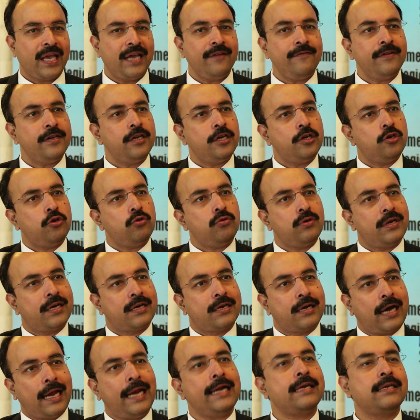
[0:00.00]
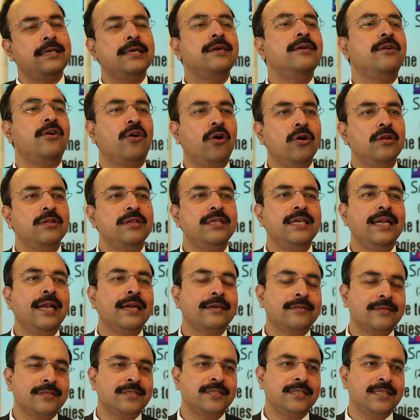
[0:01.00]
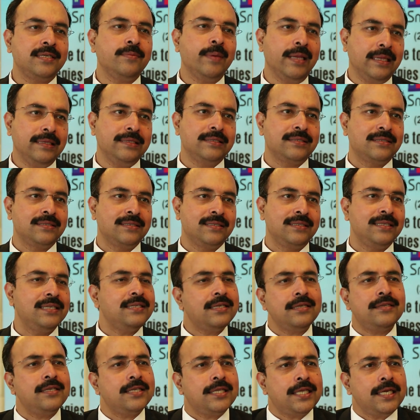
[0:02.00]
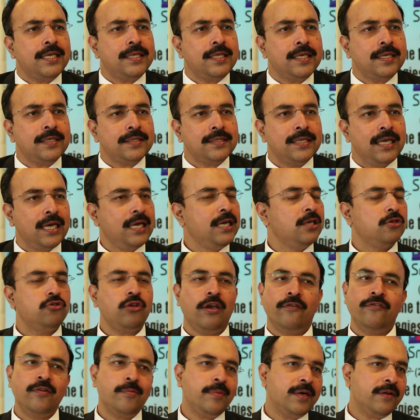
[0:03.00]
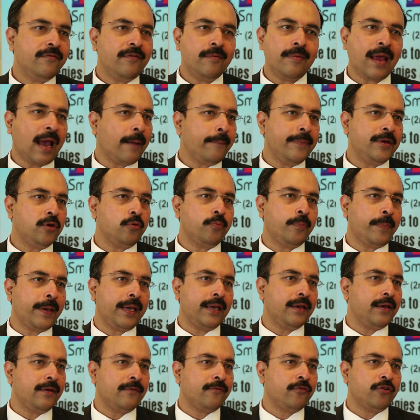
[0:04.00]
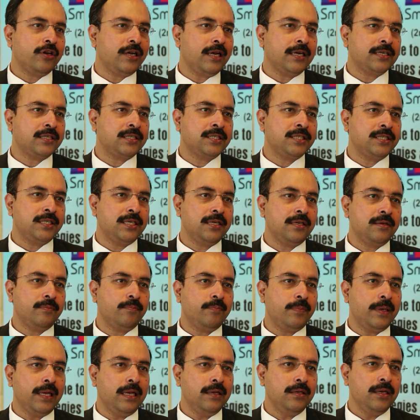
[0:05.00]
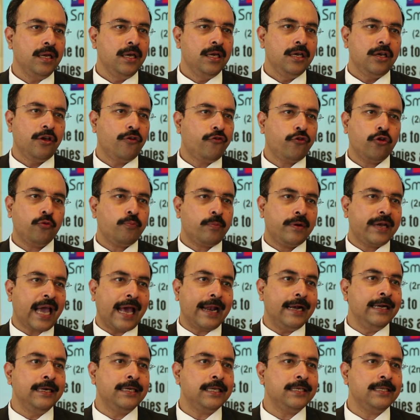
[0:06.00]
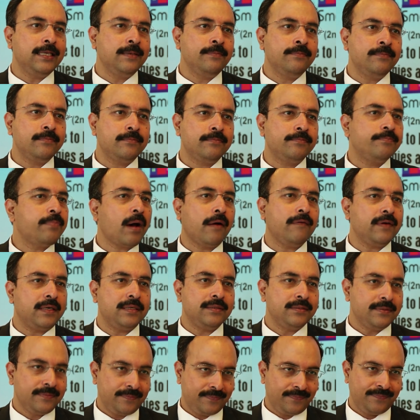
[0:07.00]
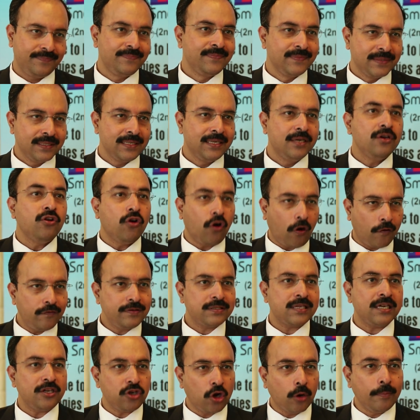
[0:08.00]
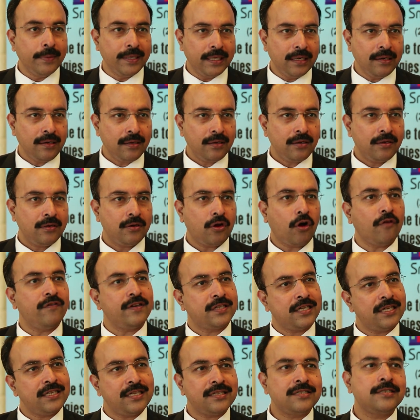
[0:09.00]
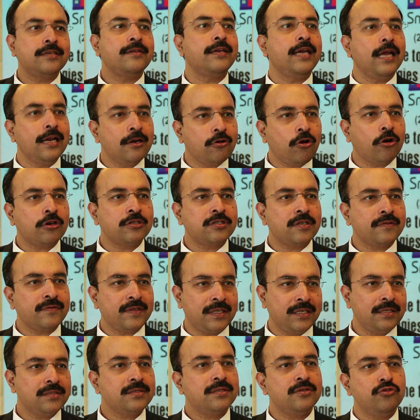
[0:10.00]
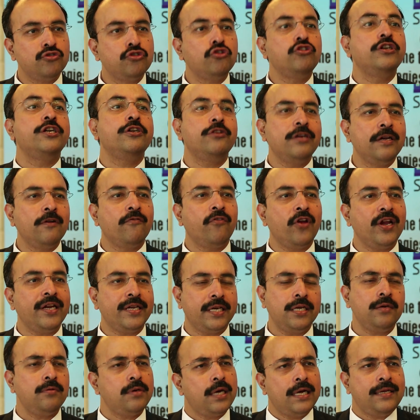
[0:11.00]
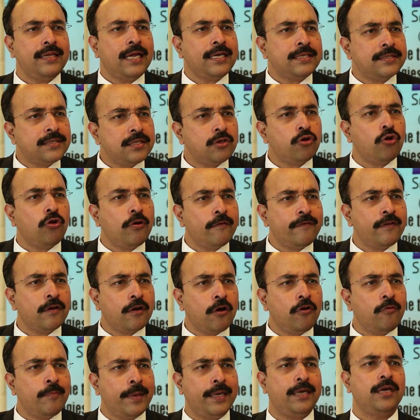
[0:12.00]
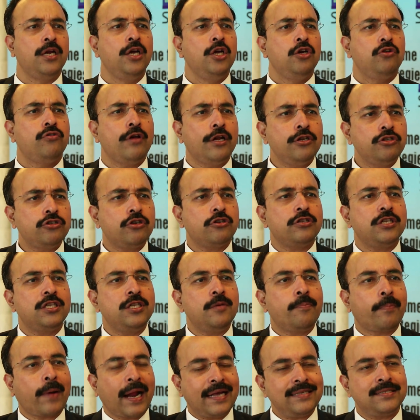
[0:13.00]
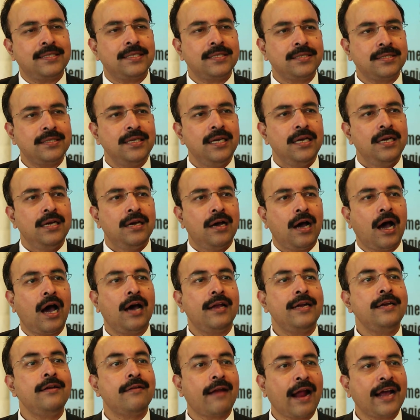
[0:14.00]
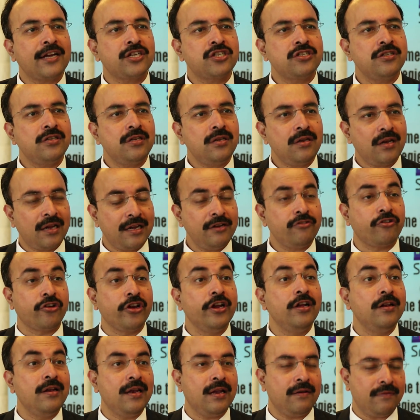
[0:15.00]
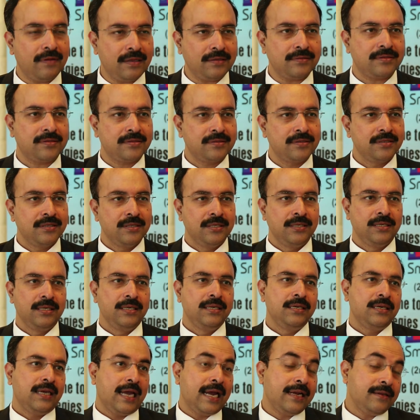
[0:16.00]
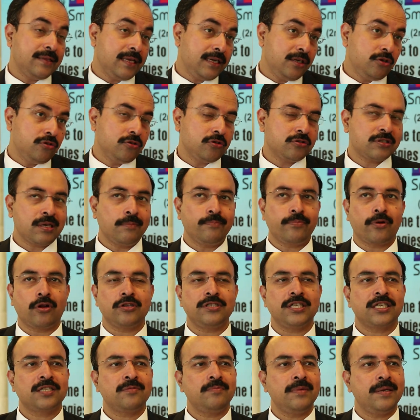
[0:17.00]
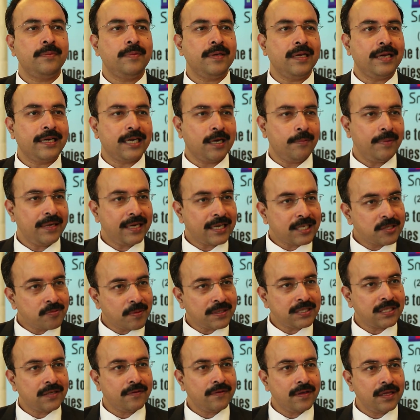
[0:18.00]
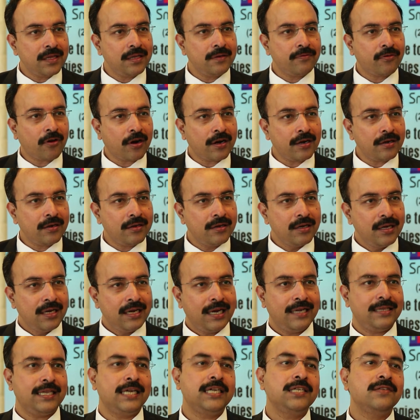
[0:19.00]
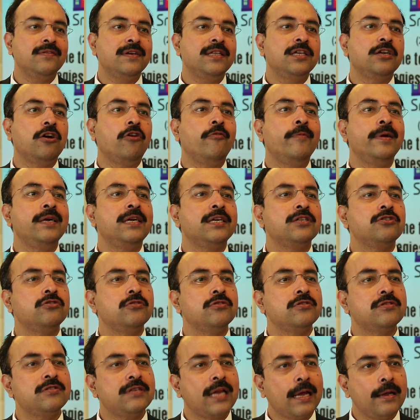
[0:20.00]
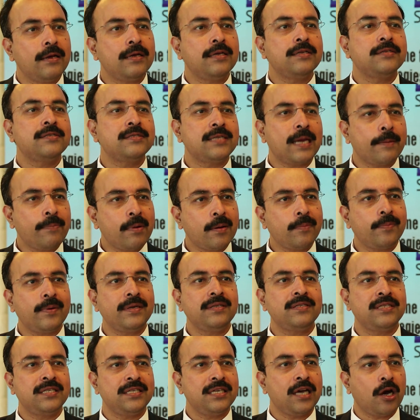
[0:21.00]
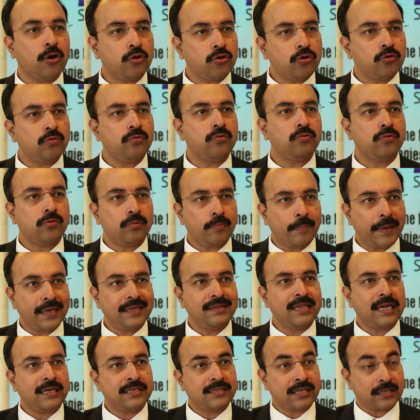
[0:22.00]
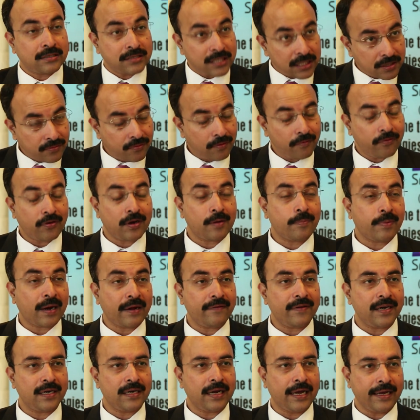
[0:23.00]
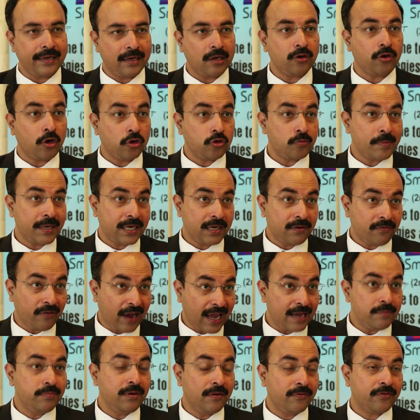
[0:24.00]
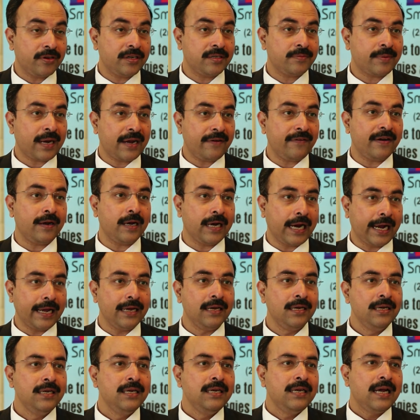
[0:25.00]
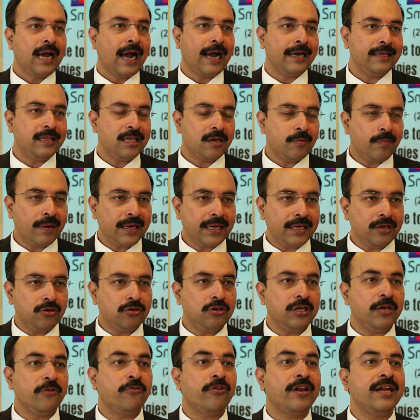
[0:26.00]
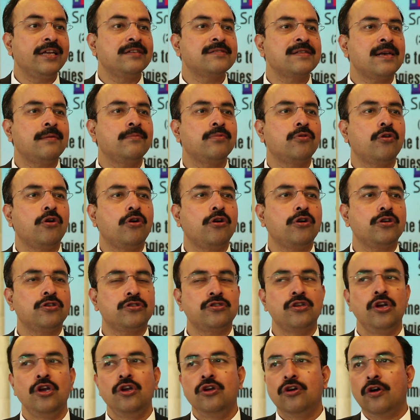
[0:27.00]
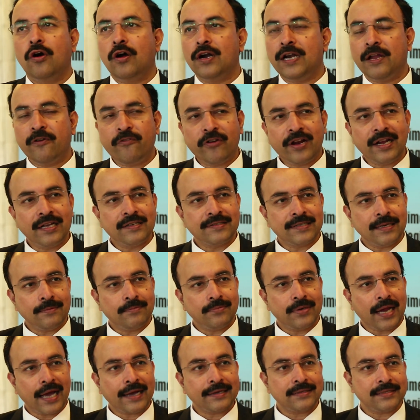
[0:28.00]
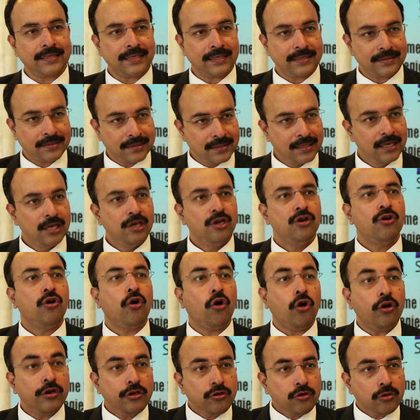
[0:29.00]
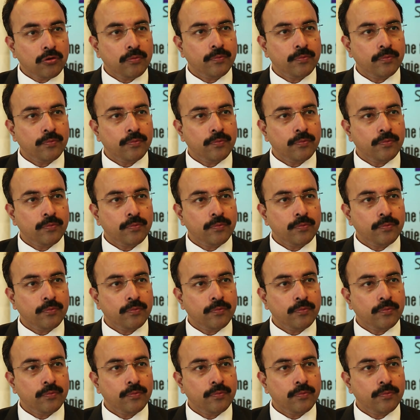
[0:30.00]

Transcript: and we need to collect all the electricity bills. These are the 3 things. So everybody will be happy to pay for electricity bill if you guarantee them power. Obviously nominal, obviously there's a real cost of things, you don't need to inflate it, and that's the role of the government, to ensure that the prices are at rational and real levels. And then some projects may be a little bit expensive in the front, and that is where the government has to step up and see how to make that successful for a private guy, how to make it viable for a private guy, either by deferring some costs or deferring some taxes, or